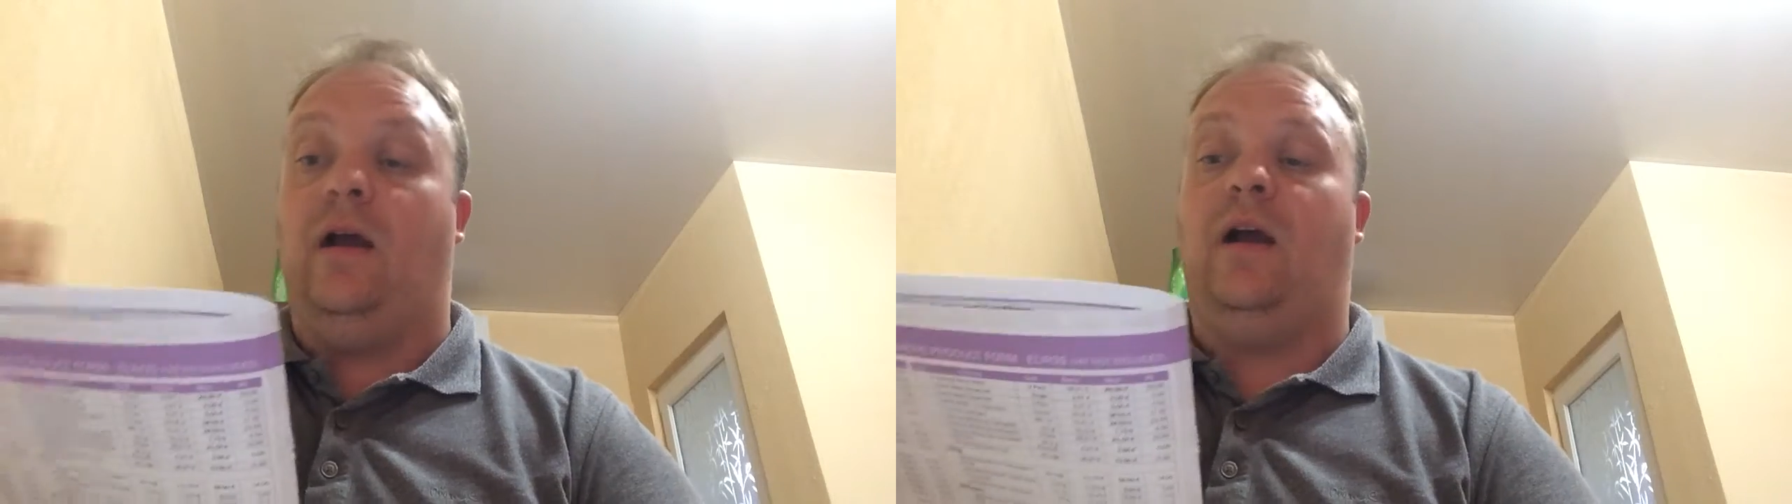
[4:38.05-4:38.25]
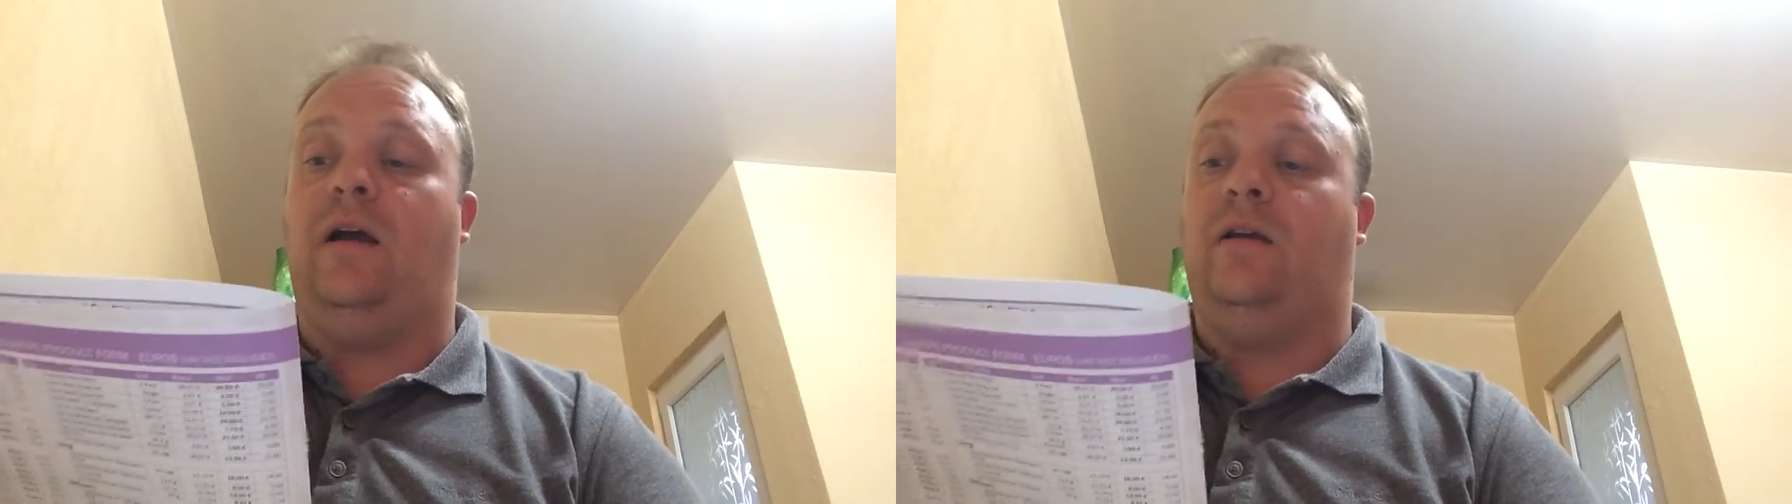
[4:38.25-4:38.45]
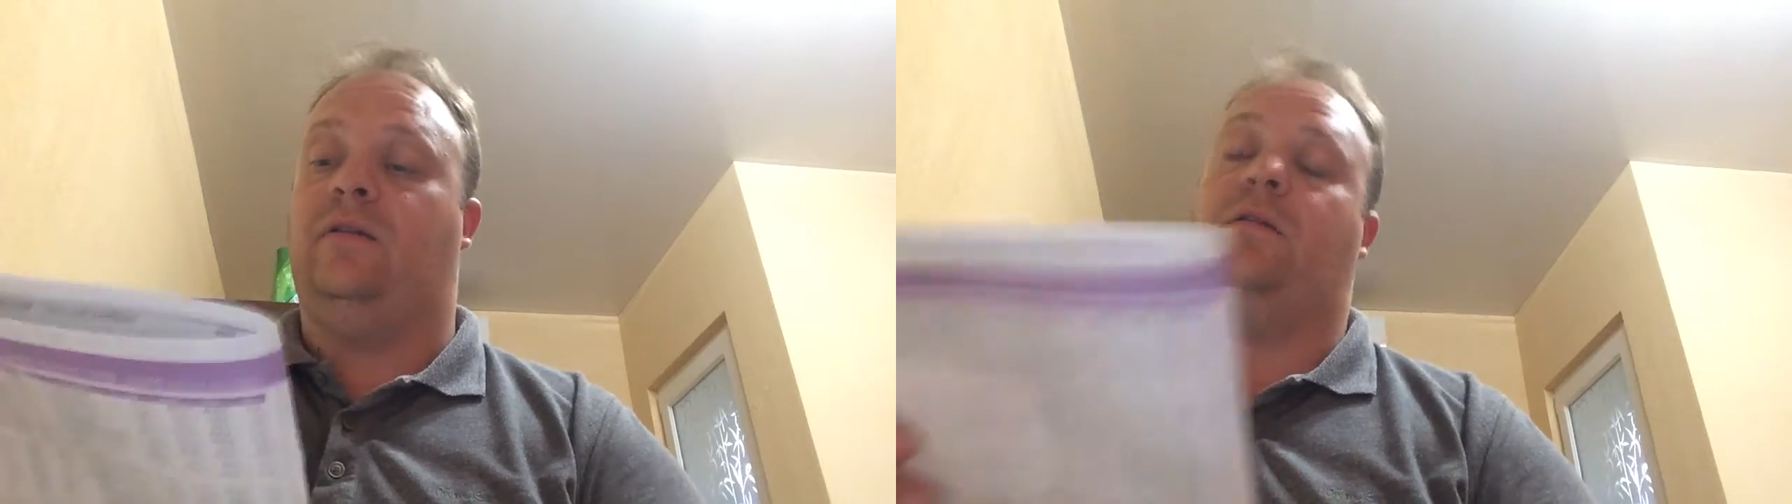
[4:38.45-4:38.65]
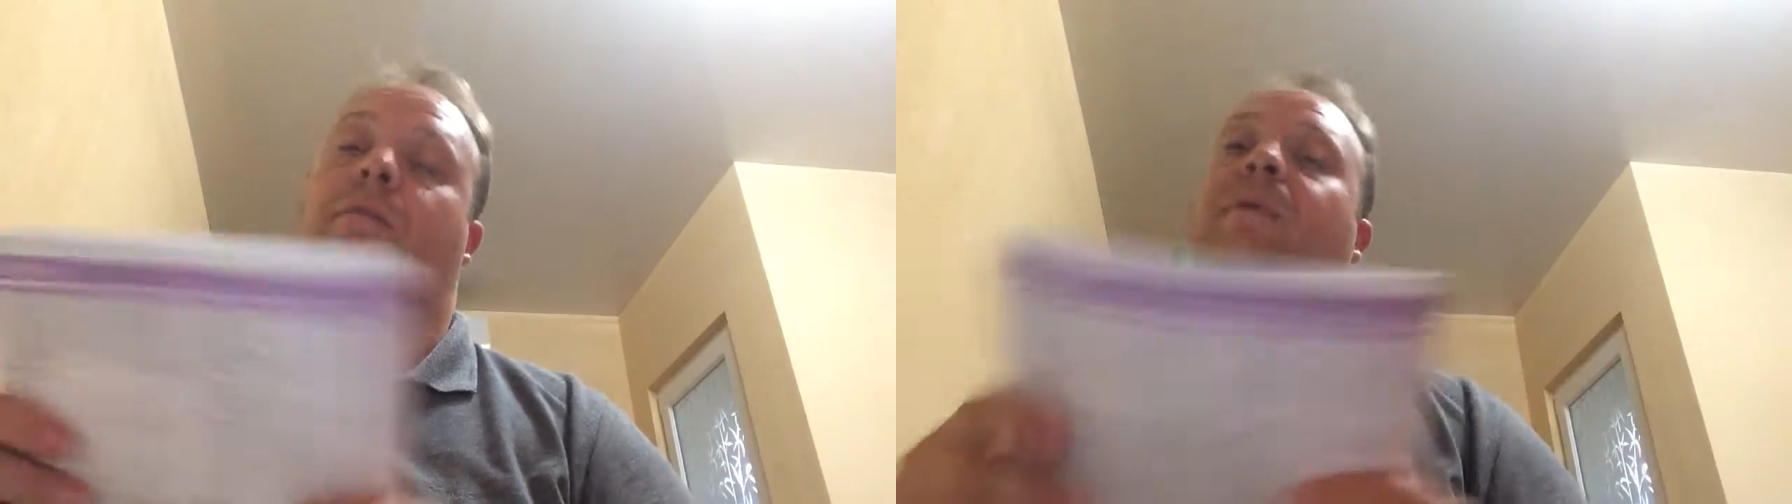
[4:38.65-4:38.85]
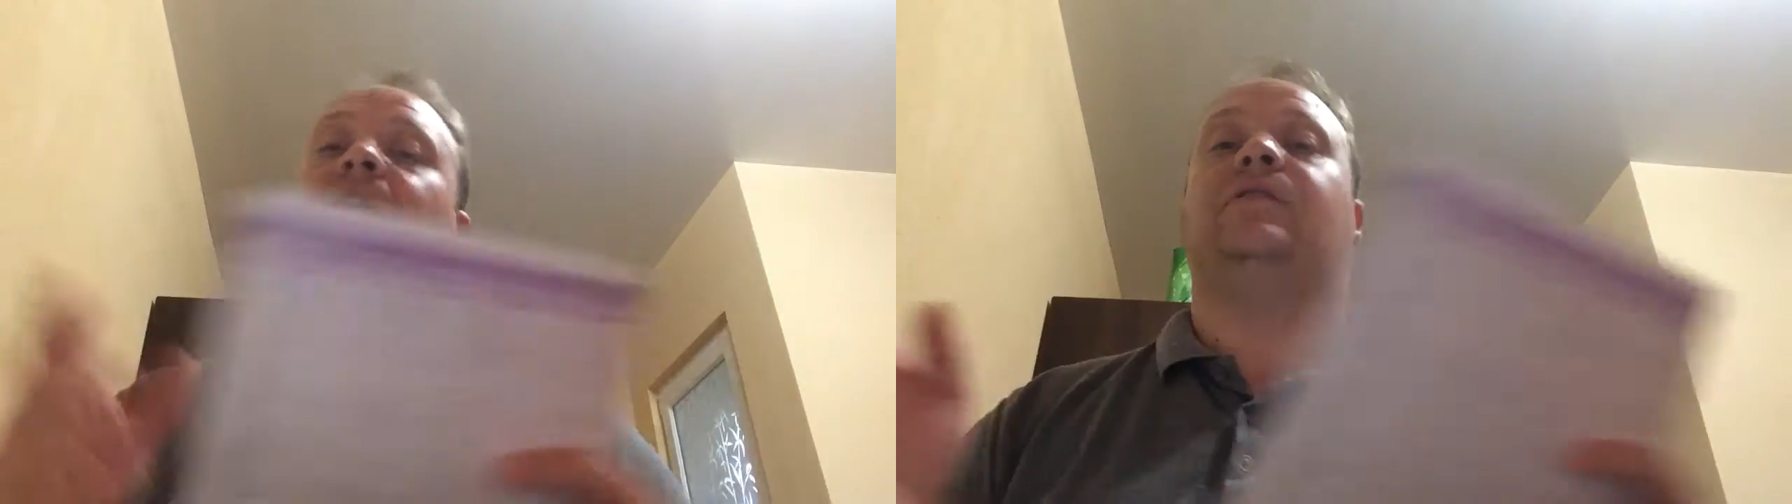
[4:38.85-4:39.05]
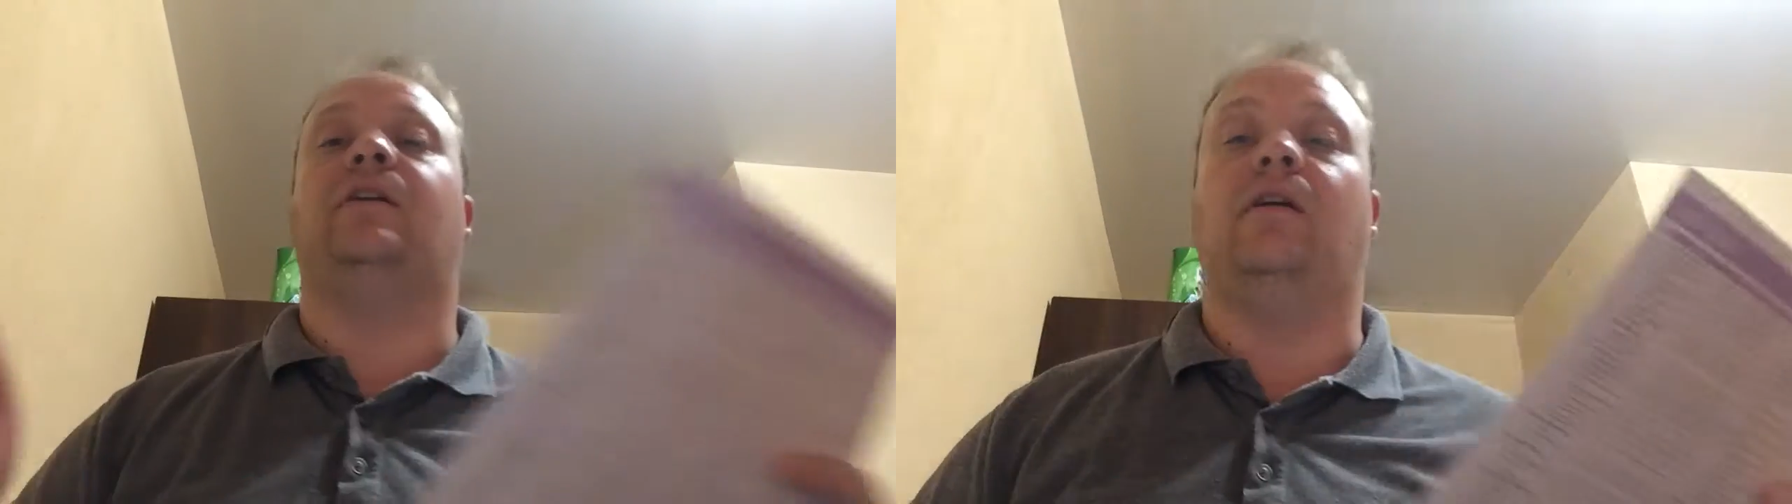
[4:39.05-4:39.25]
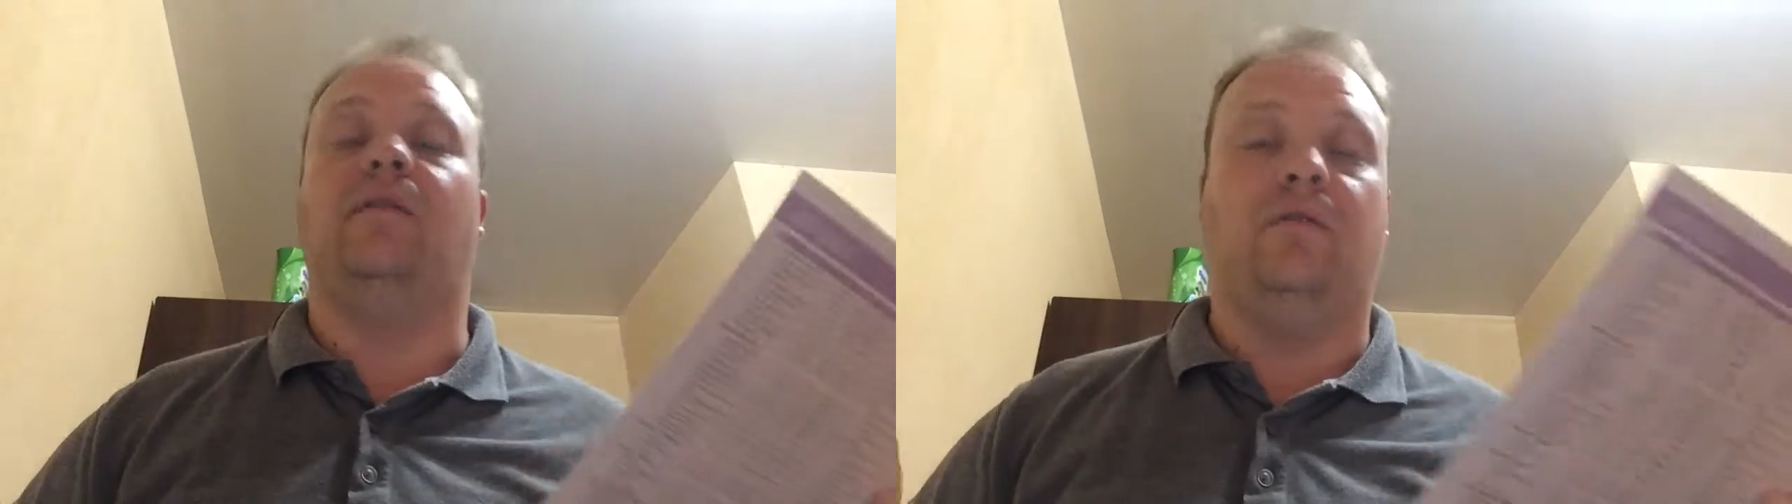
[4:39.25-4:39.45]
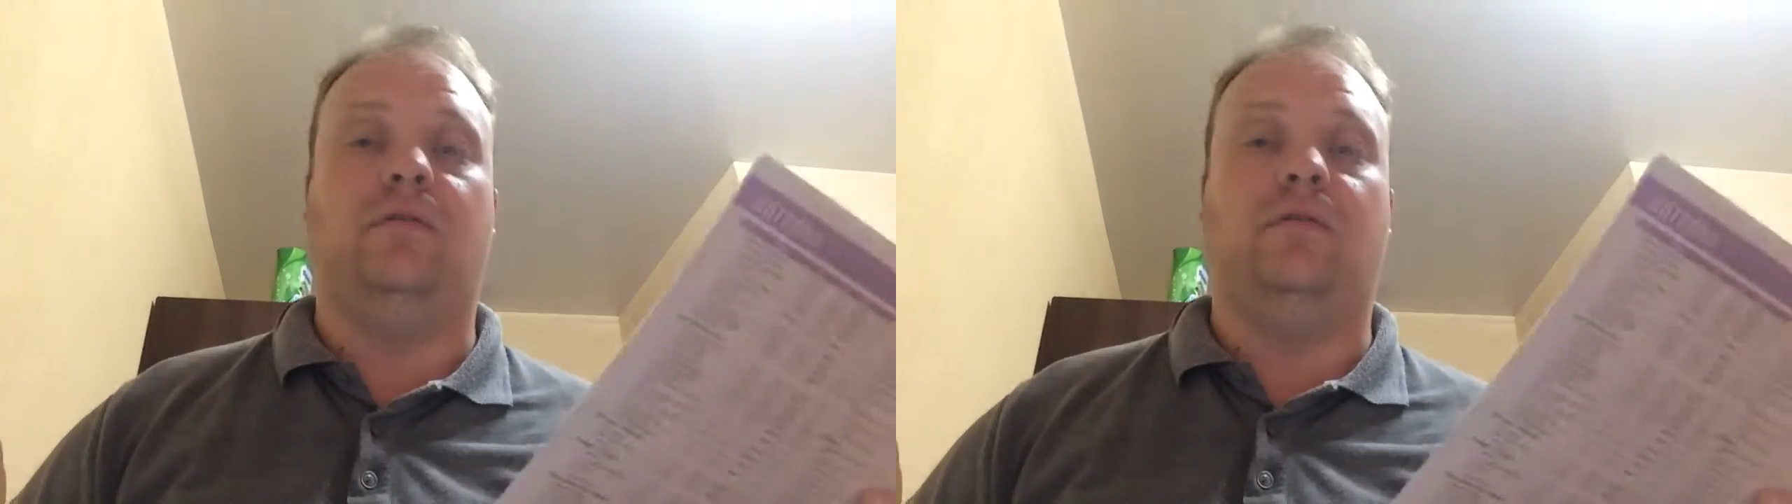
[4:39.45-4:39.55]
and the best thing of